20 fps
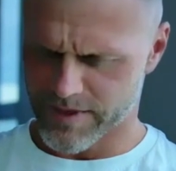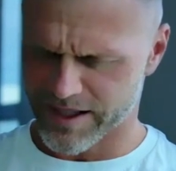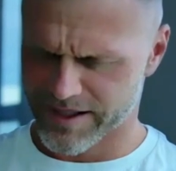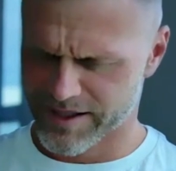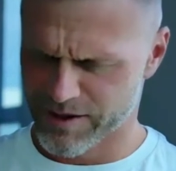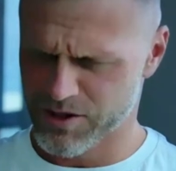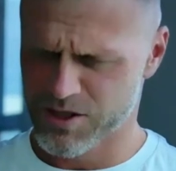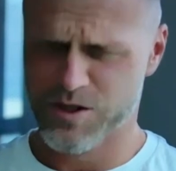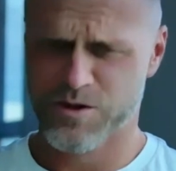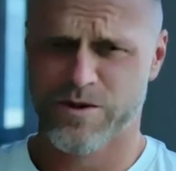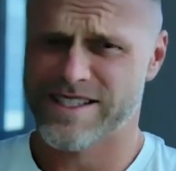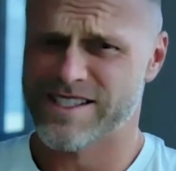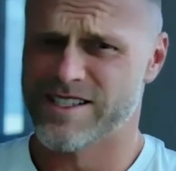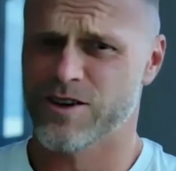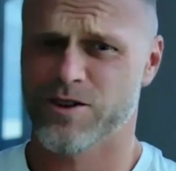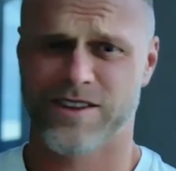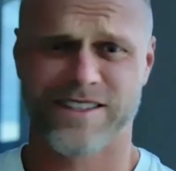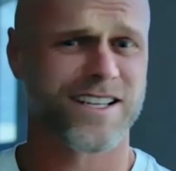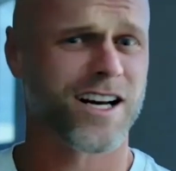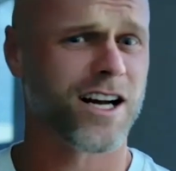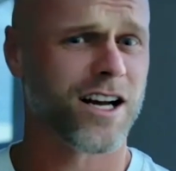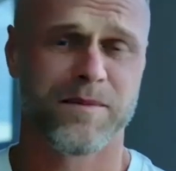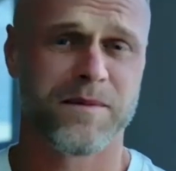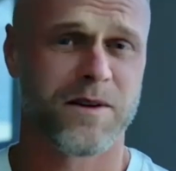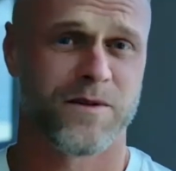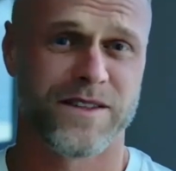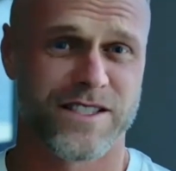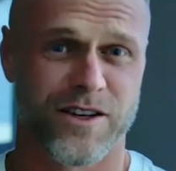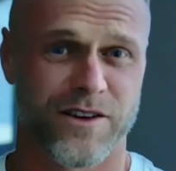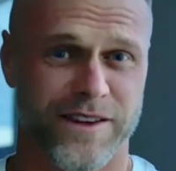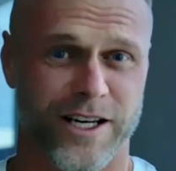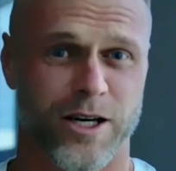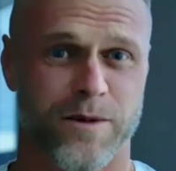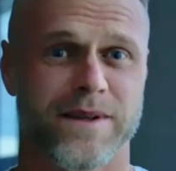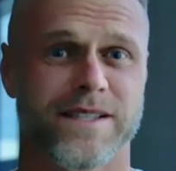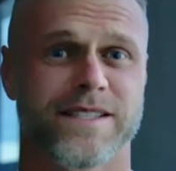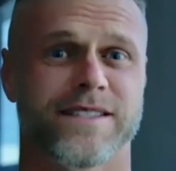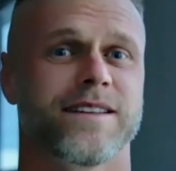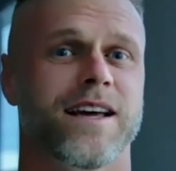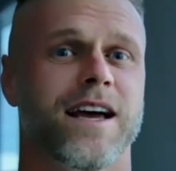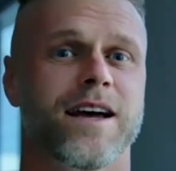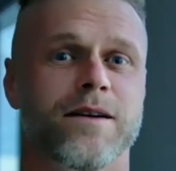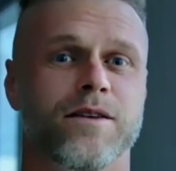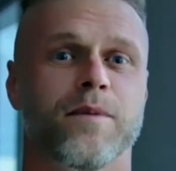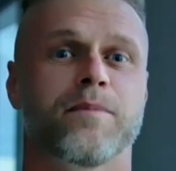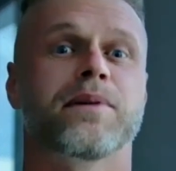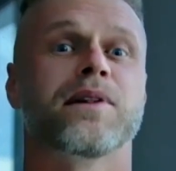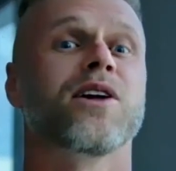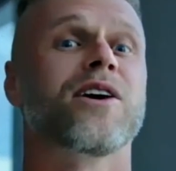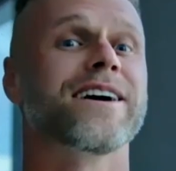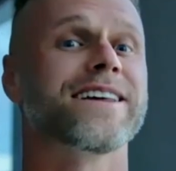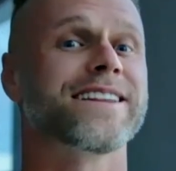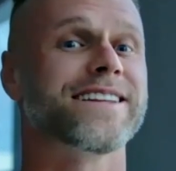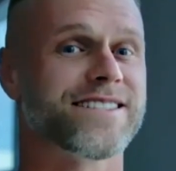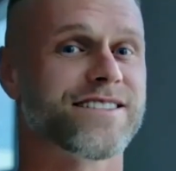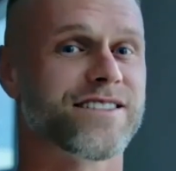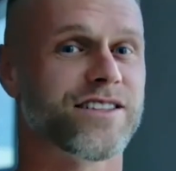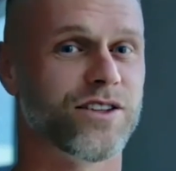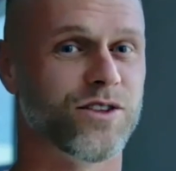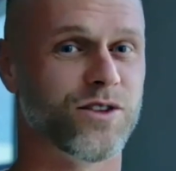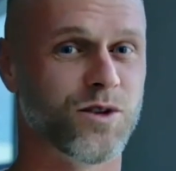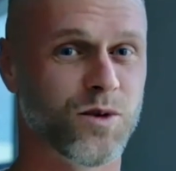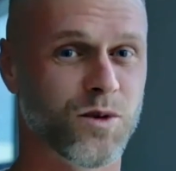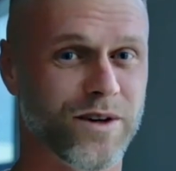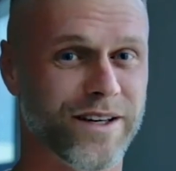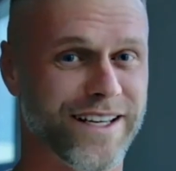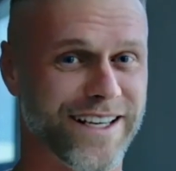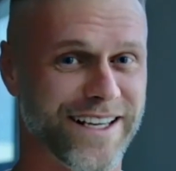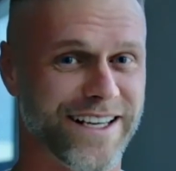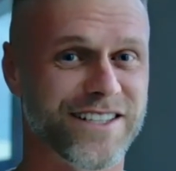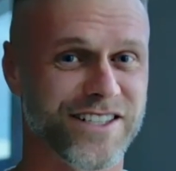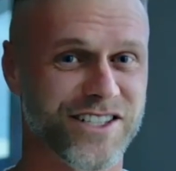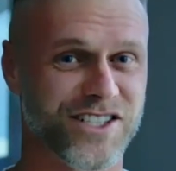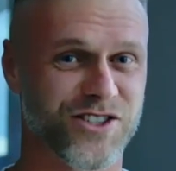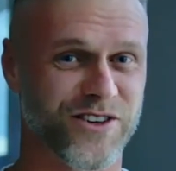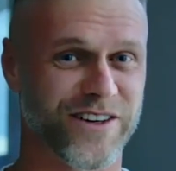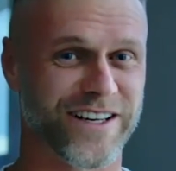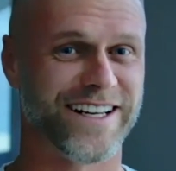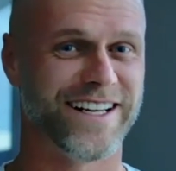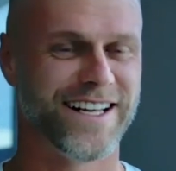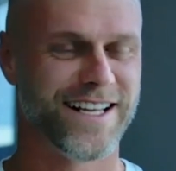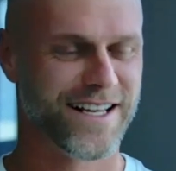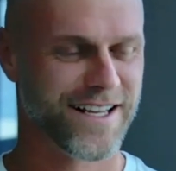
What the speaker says: Now, I use physio because I'm a physiotherapist. Apply this to your industry.